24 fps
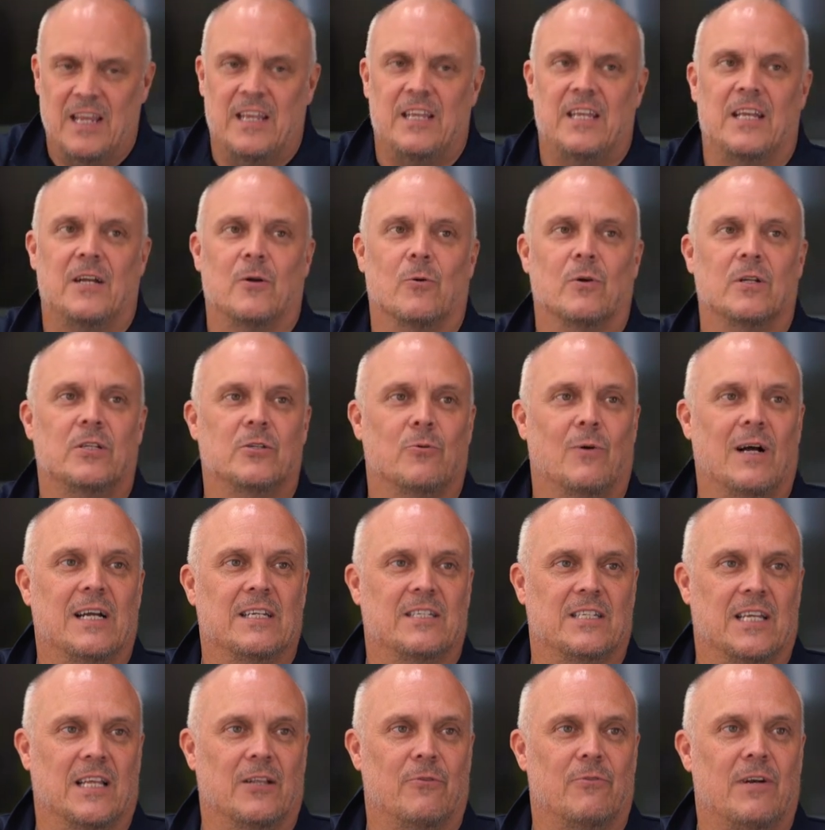you're going to
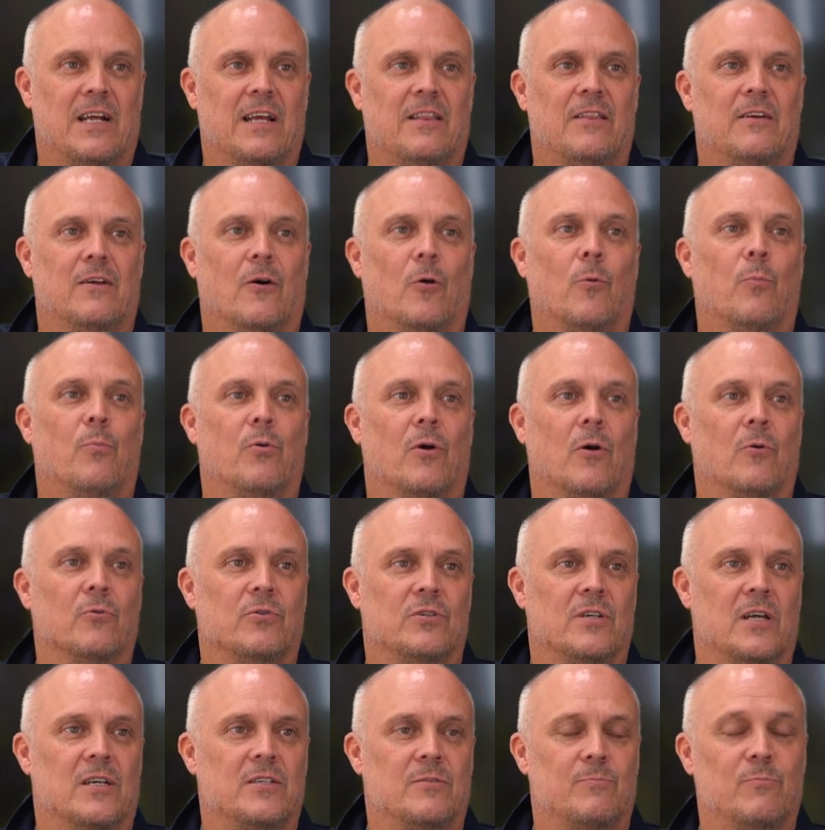accelerate the whole
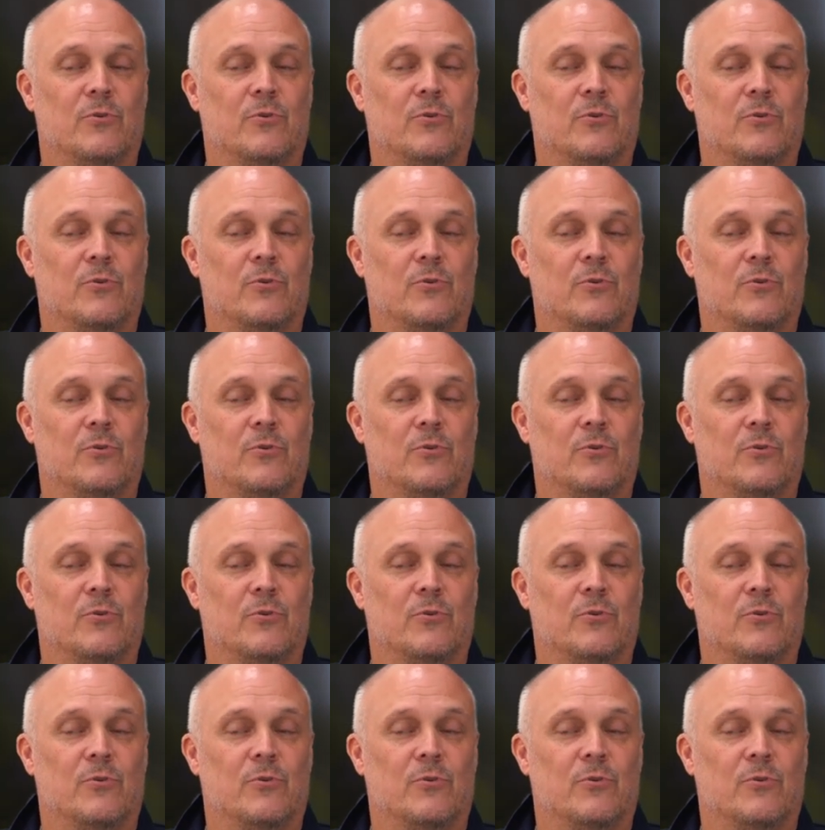process.